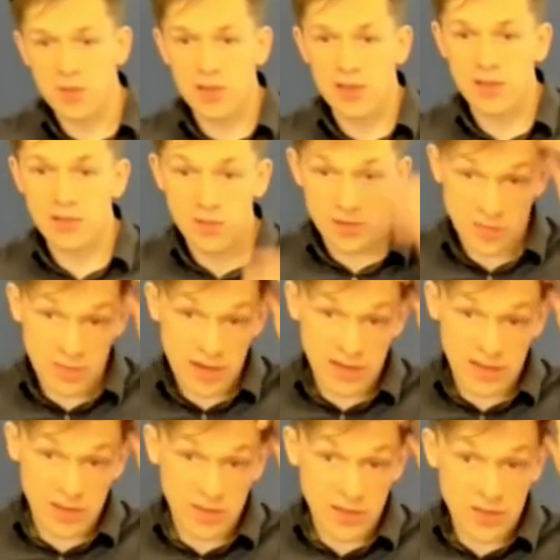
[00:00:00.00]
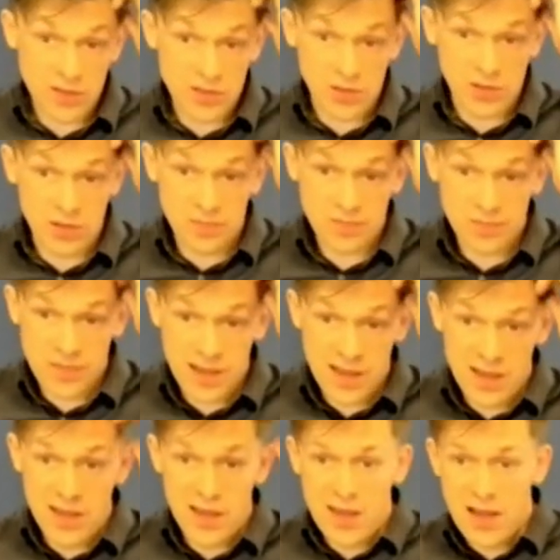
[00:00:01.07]
will automatically be Koszul.
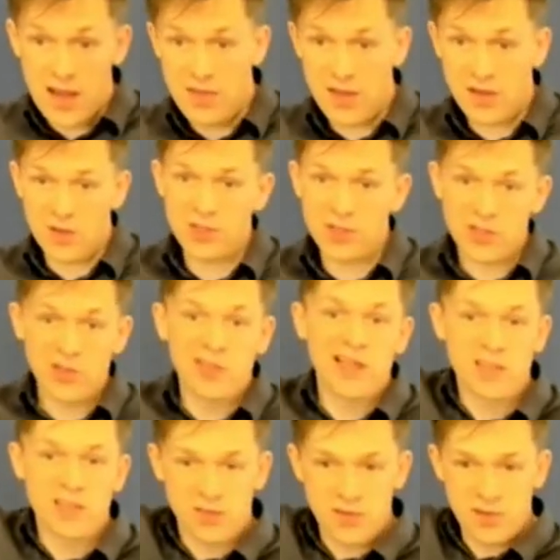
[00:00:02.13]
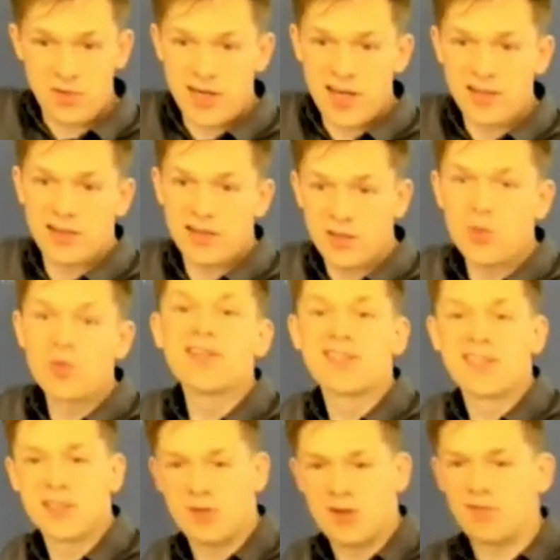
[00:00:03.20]
And then Koszulness of the quadratic dual
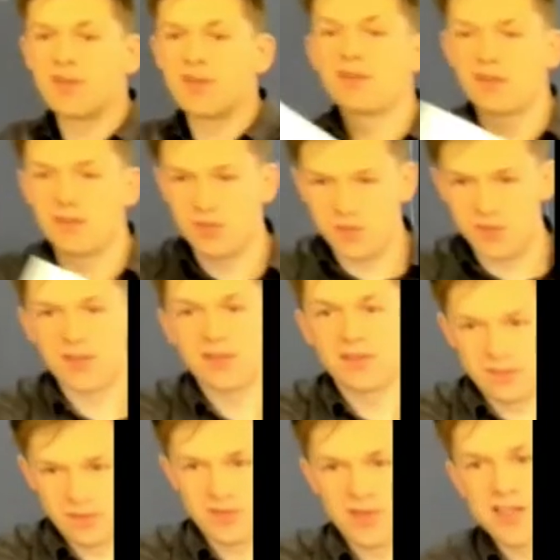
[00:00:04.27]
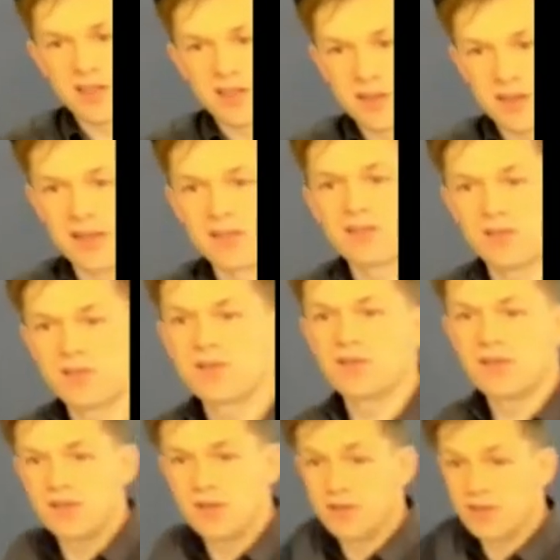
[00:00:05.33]
is equivalent to the original thing. So you could
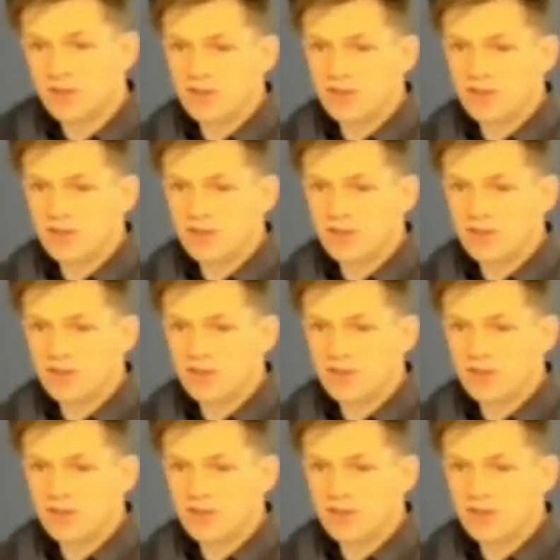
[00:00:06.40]
deduce